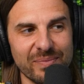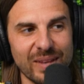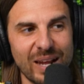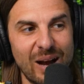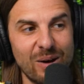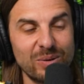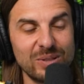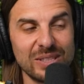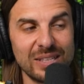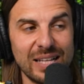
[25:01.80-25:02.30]

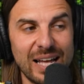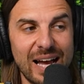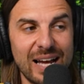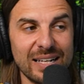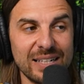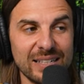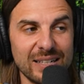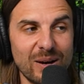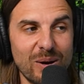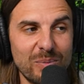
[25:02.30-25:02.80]
I wasn't
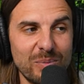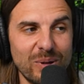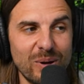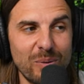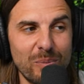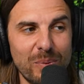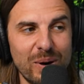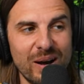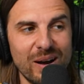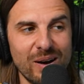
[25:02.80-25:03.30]
that dumb
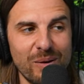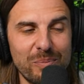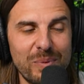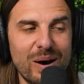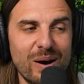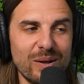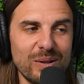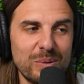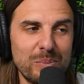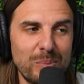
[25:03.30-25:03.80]
though.
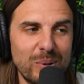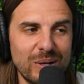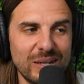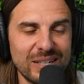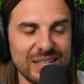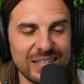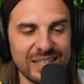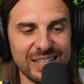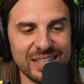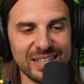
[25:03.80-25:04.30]
My other
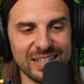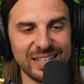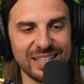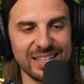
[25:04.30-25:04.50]
buddy,